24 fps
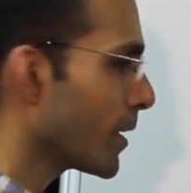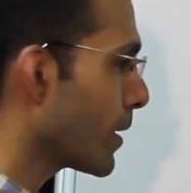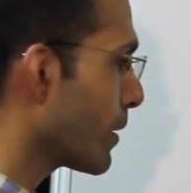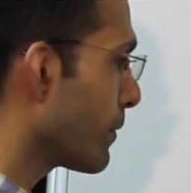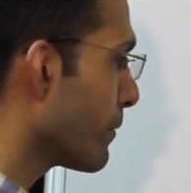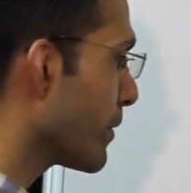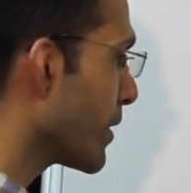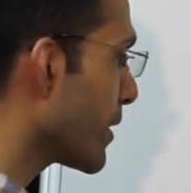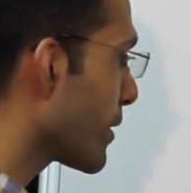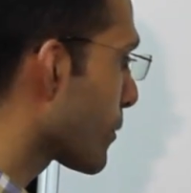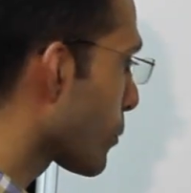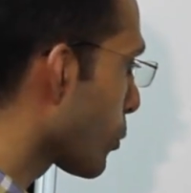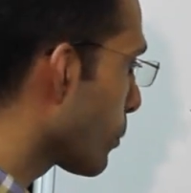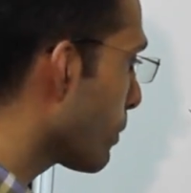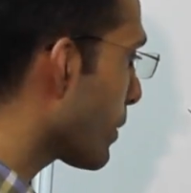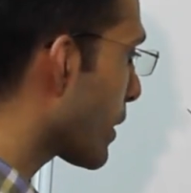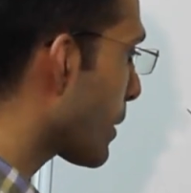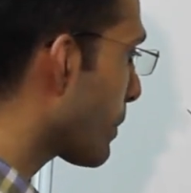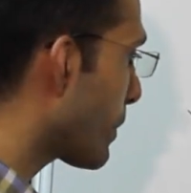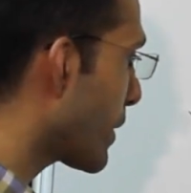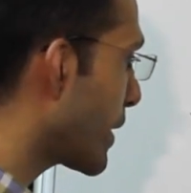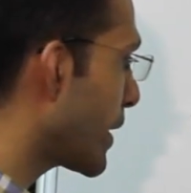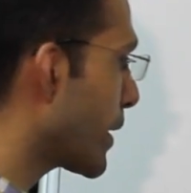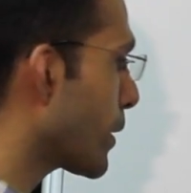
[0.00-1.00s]
We drew
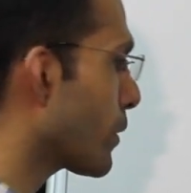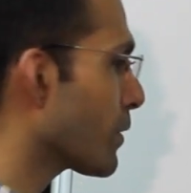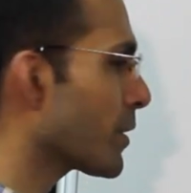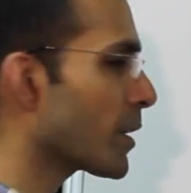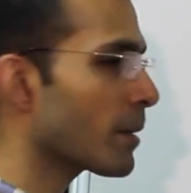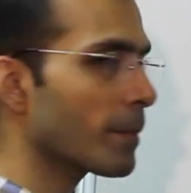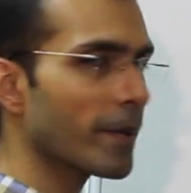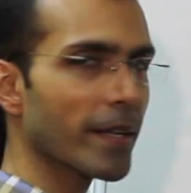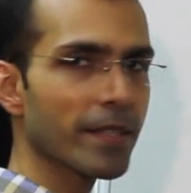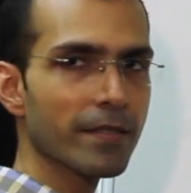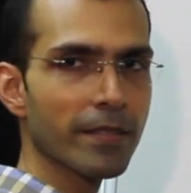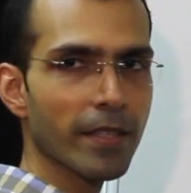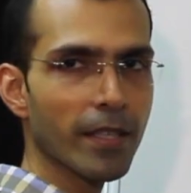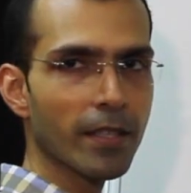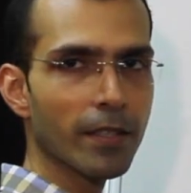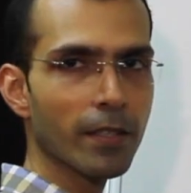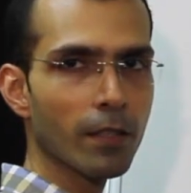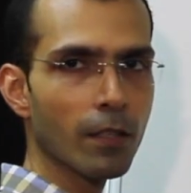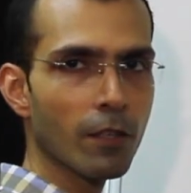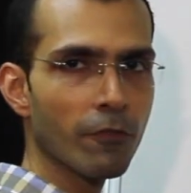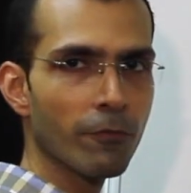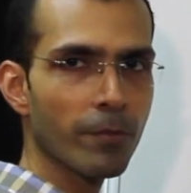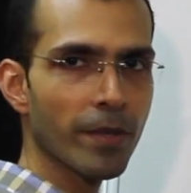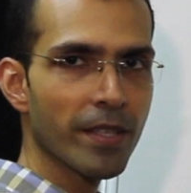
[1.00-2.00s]
perpendicular
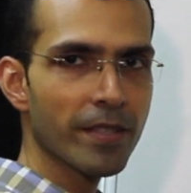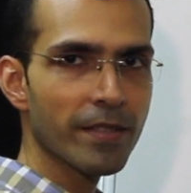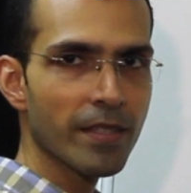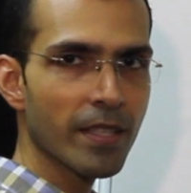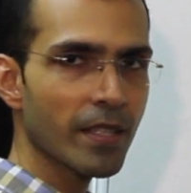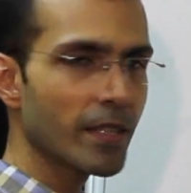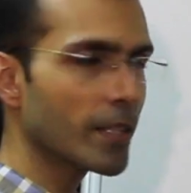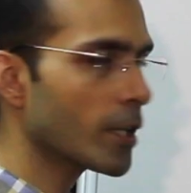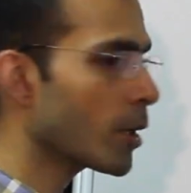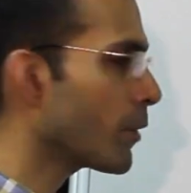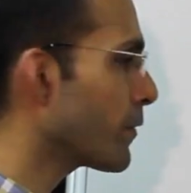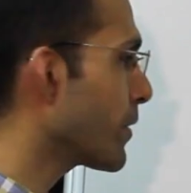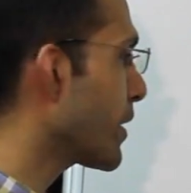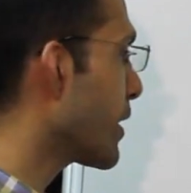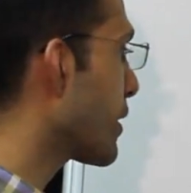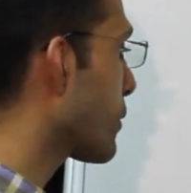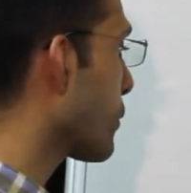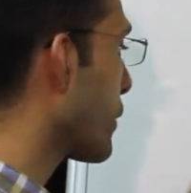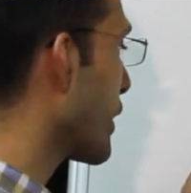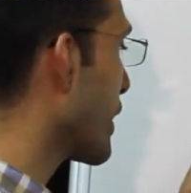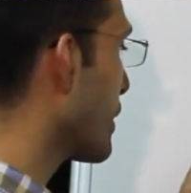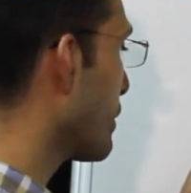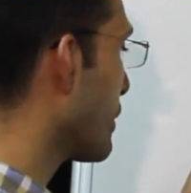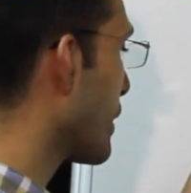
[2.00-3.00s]
bisector of BC, now we are
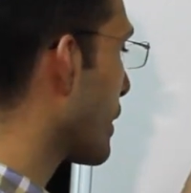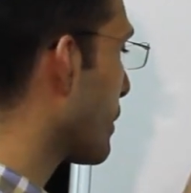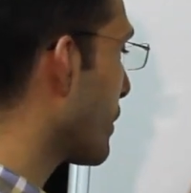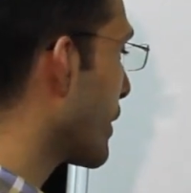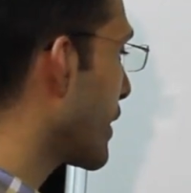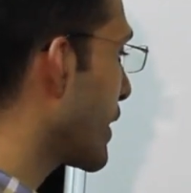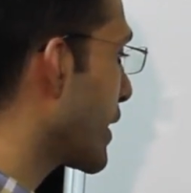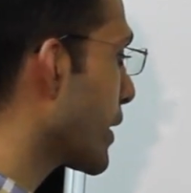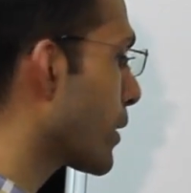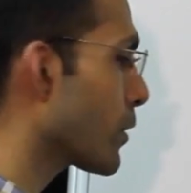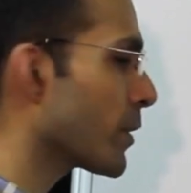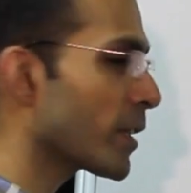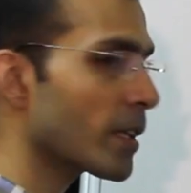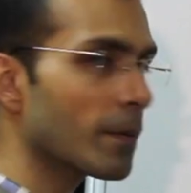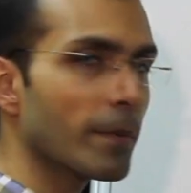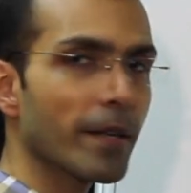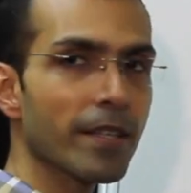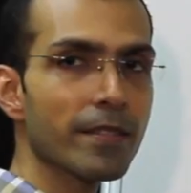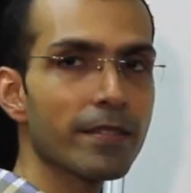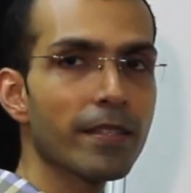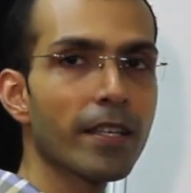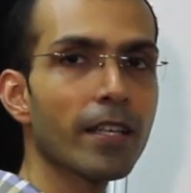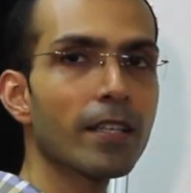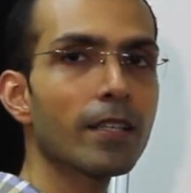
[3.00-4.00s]
drawing perpendicular
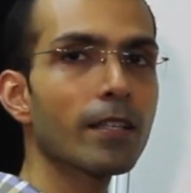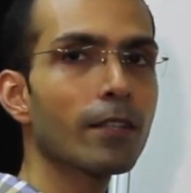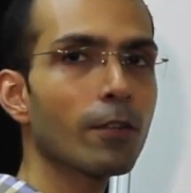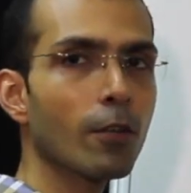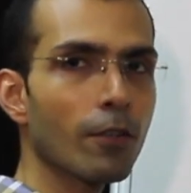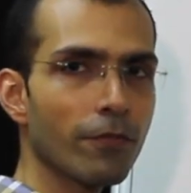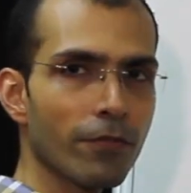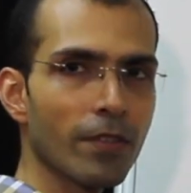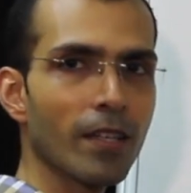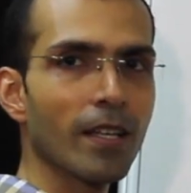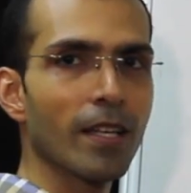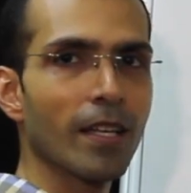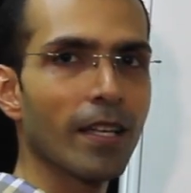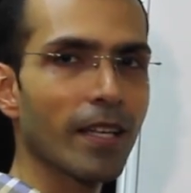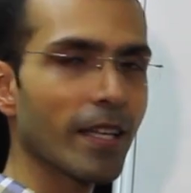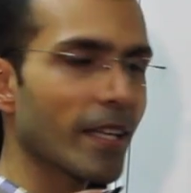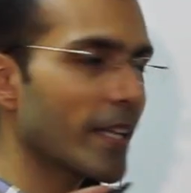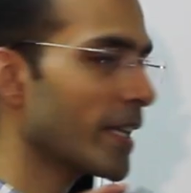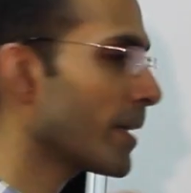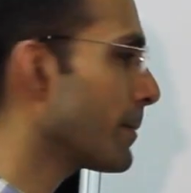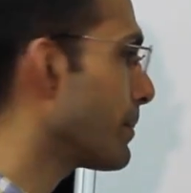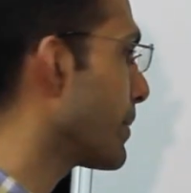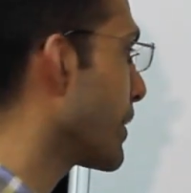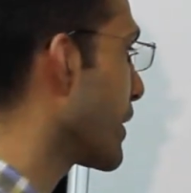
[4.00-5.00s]
bisector of
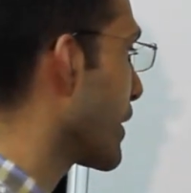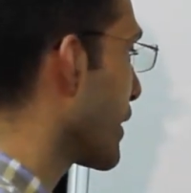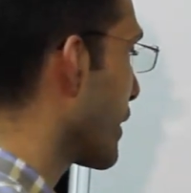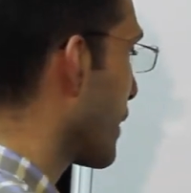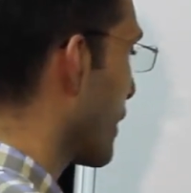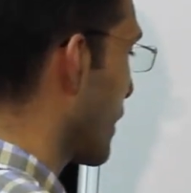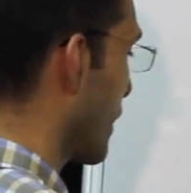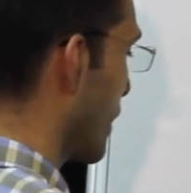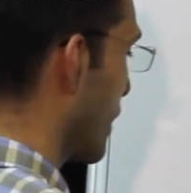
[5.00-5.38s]
AB.